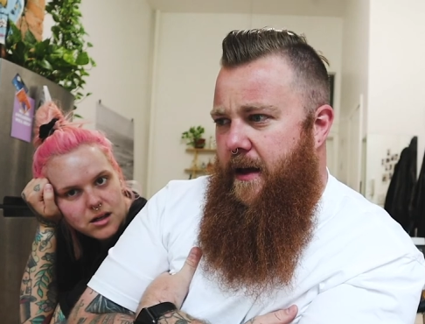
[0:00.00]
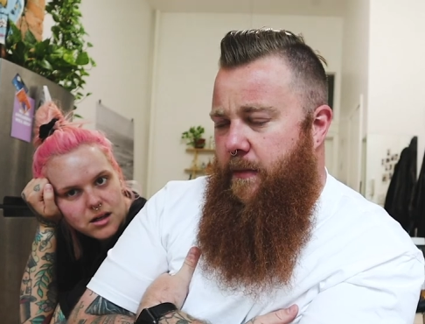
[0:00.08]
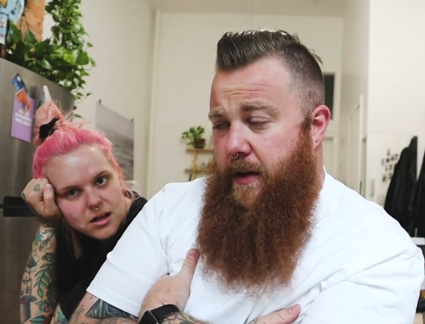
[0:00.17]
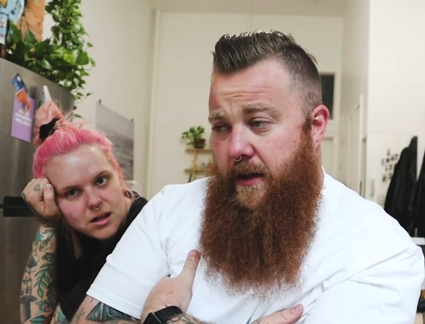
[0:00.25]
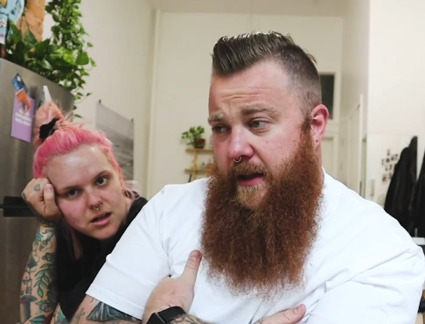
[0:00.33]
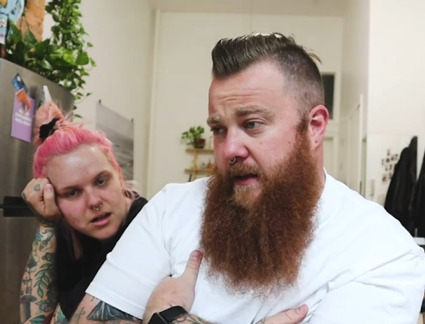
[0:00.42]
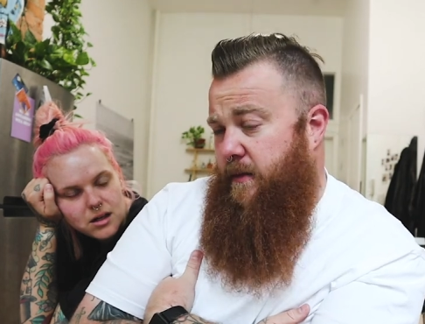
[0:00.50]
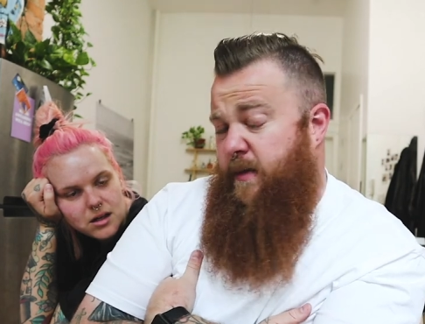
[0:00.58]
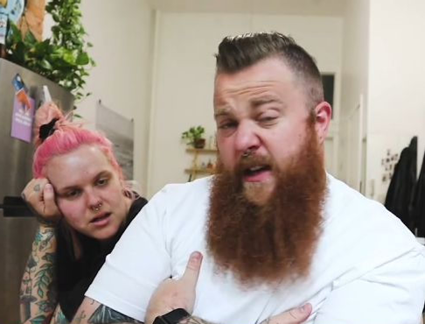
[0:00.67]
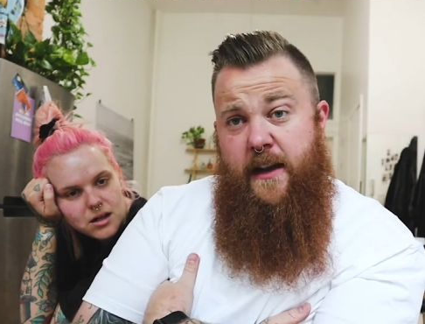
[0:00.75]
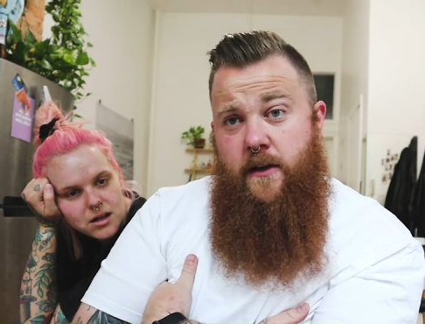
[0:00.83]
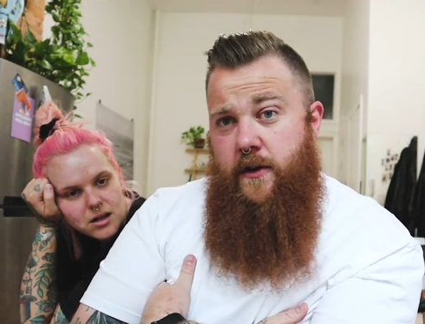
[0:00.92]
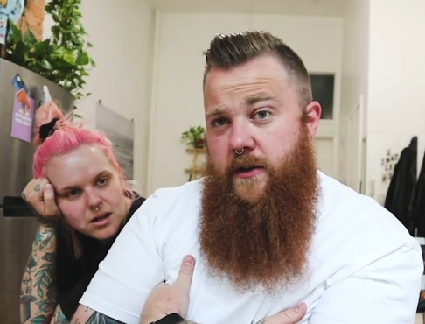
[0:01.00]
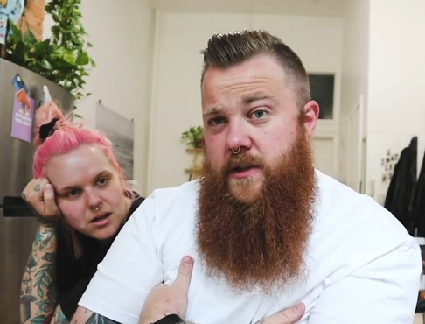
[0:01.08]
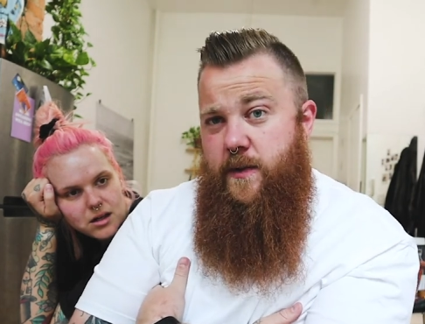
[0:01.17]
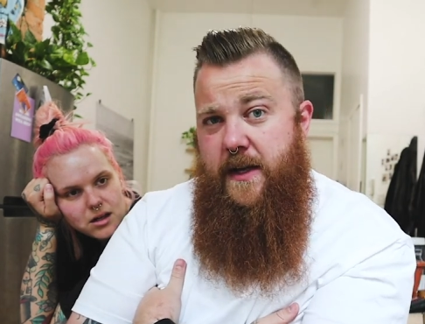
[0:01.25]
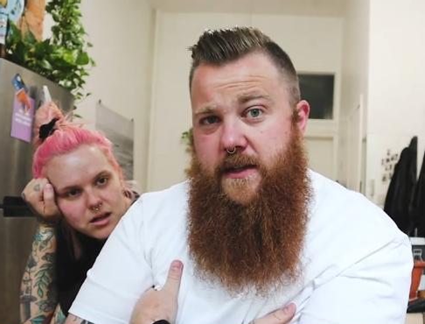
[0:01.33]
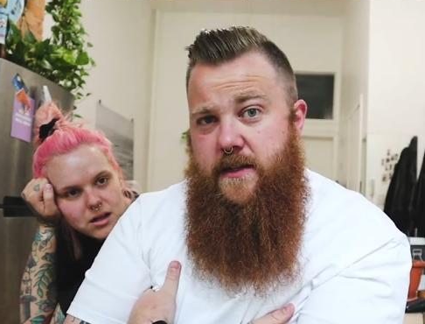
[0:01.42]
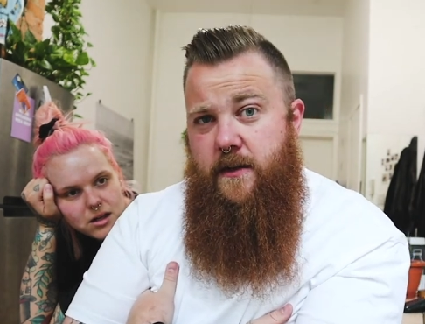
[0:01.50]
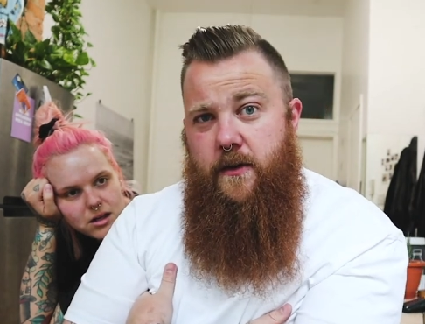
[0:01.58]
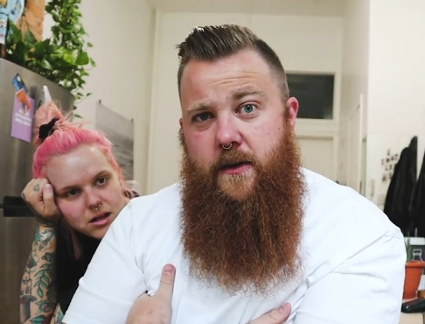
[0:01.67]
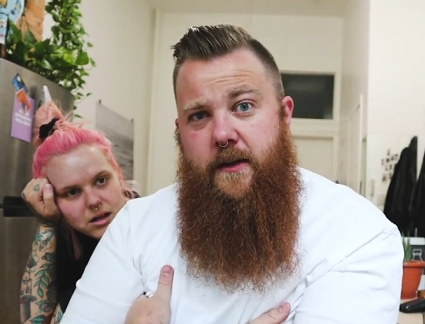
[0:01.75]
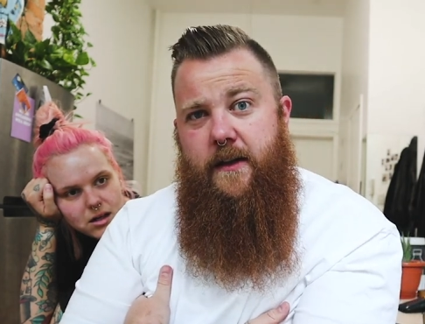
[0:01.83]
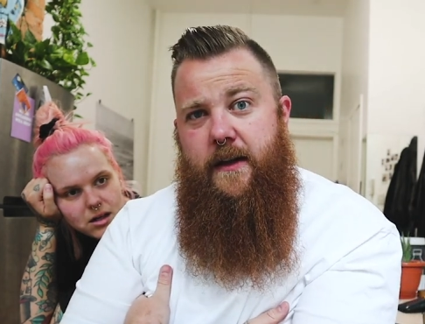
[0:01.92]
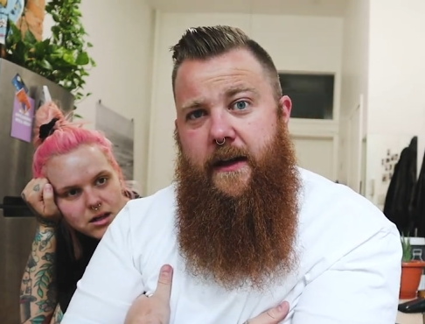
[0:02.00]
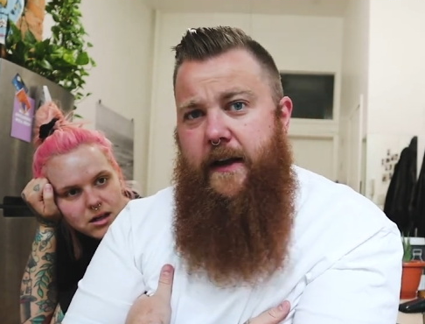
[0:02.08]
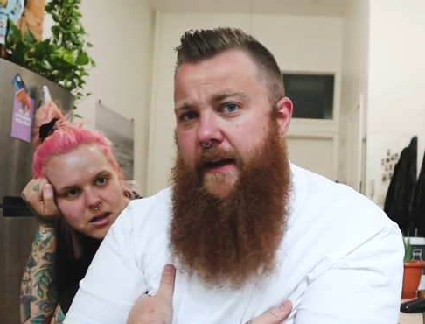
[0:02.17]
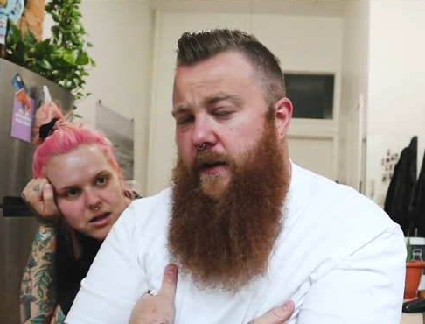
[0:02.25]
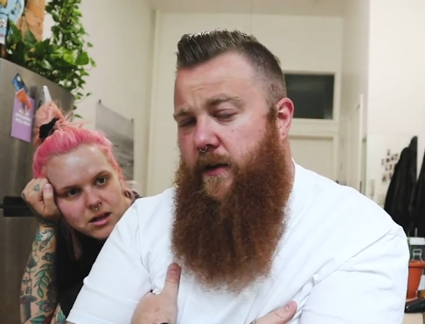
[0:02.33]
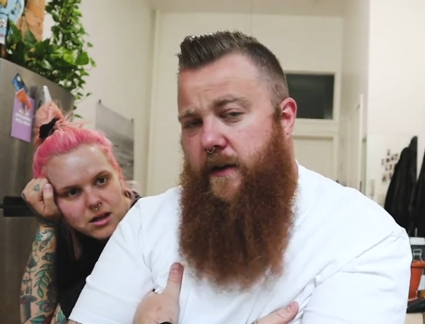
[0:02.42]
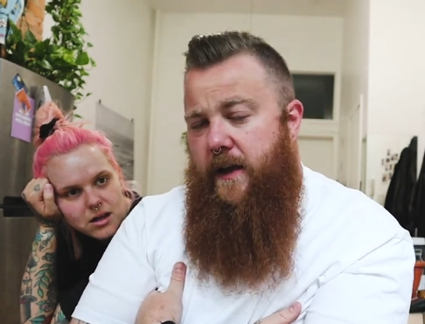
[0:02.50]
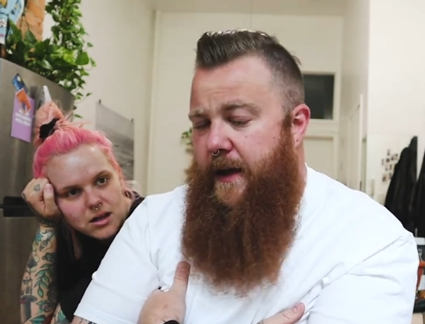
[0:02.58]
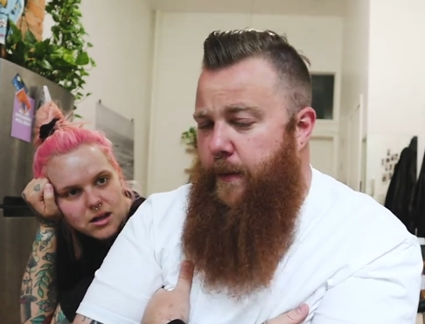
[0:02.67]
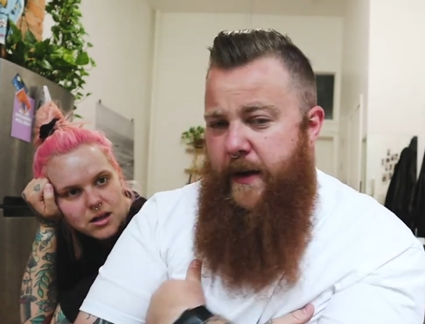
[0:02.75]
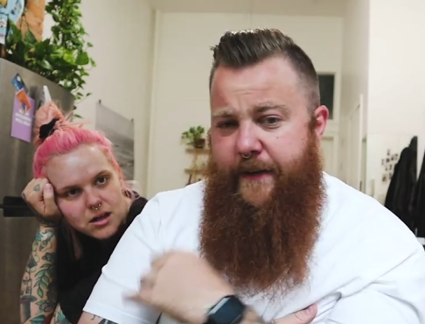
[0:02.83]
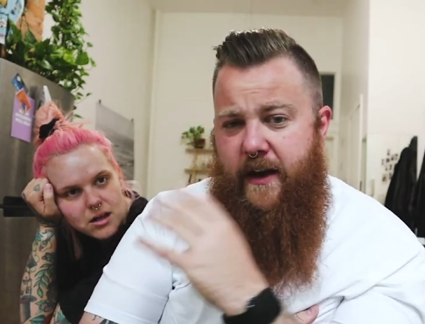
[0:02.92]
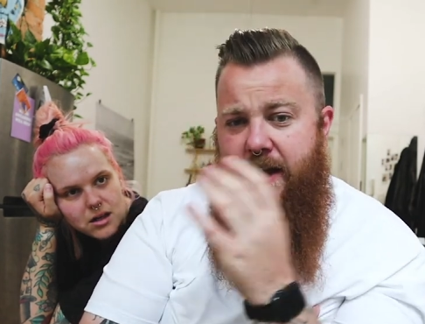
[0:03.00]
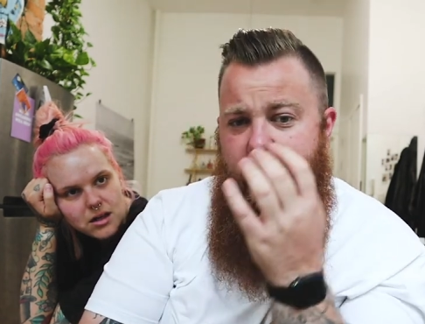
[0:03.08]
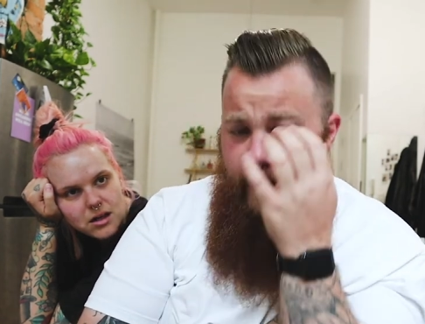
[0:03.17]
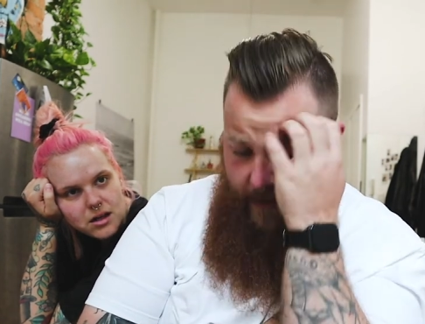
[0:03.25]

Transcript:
Speaker 1: But like we had no sweets at all and whatever.